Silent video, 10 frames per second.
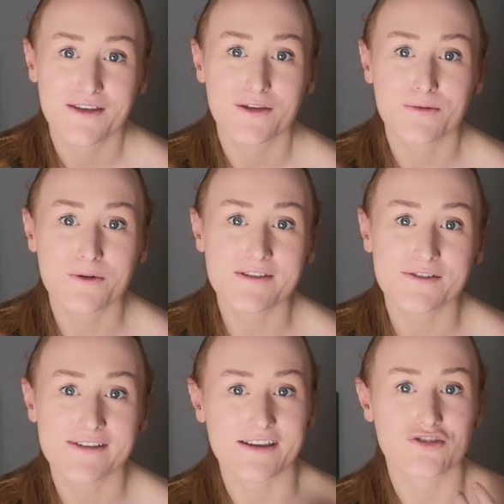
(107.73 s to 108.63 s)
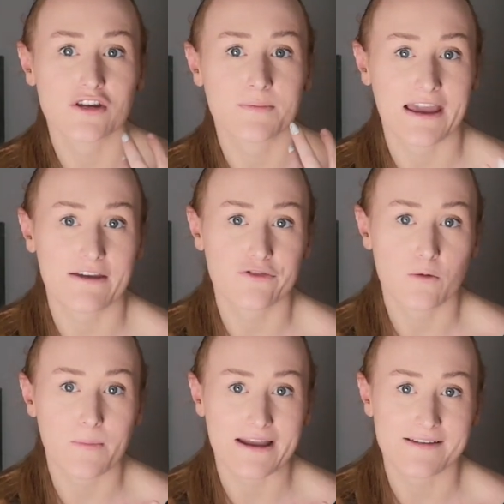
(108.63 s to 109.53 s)
The rules are essentially
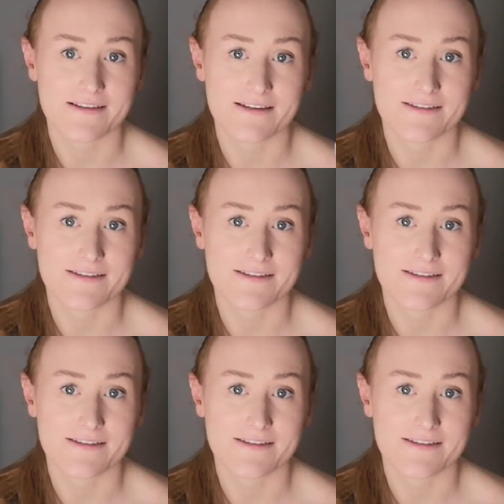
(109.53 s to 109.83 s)
behavioural biases.